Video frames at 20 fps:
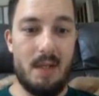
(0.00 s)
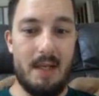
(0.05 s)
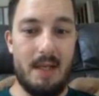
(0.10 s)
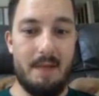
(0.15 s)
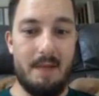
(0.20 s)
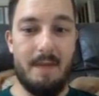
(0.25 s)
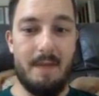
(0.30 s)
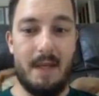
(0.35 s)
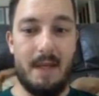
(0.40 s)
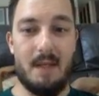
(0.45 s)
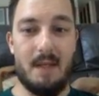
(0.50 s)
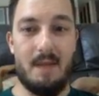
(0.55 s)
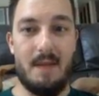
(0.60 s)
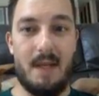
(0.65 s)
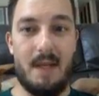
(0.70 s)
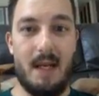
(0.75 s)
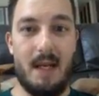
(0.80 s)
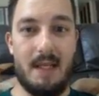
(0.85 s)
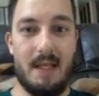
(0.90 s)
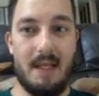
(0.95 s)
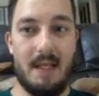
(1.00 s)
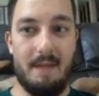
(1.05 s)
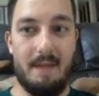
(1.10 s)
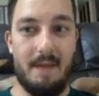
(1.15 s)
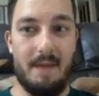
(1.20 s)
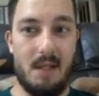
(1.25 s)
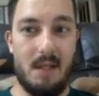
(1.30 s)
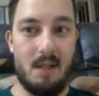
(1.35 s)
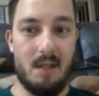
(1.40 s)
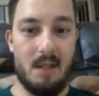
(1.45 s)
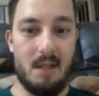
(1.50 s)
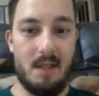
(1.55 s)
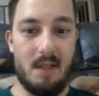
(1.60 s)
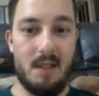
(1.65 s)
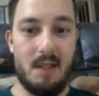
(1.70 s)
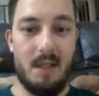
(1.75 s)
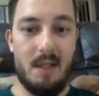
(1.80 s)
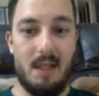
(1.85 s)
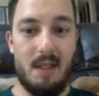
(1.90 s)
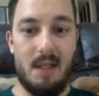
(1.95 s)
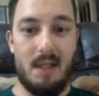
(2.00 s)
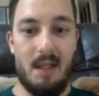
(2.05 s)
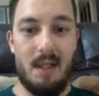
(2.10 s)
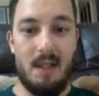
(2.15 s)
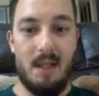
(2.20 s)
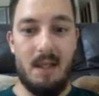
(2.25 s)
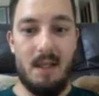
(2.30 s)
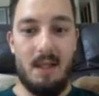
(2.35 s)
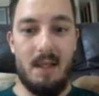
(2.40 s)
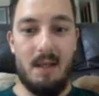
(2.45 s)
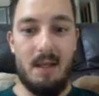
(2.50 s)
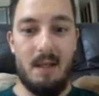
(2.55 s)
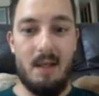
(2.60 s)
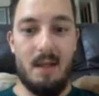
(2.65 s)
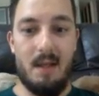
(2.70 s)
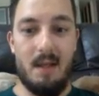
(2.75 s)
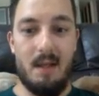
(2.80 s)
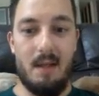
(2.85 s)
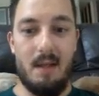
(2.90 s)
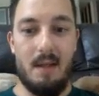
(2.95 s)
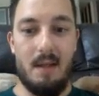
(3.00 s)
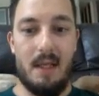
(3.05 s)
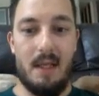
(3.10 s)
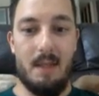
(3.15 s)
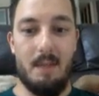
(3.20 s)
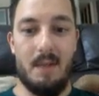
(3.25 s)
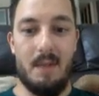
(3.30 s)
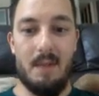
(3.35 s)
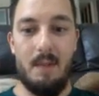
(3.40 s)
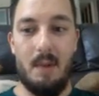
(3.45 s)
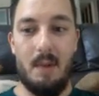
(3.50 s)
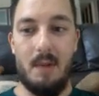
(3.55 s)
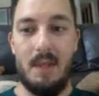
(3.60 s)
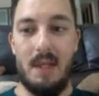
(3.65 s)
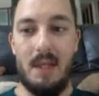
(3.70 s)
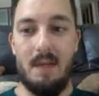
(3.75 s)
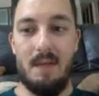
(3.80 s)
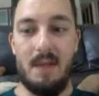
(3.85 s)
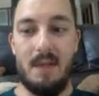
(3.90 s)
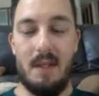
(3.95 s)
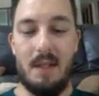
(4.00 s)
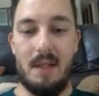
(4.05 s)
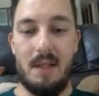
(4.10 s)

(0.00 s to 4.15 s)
and effects of stylistic features, themes, motifs, and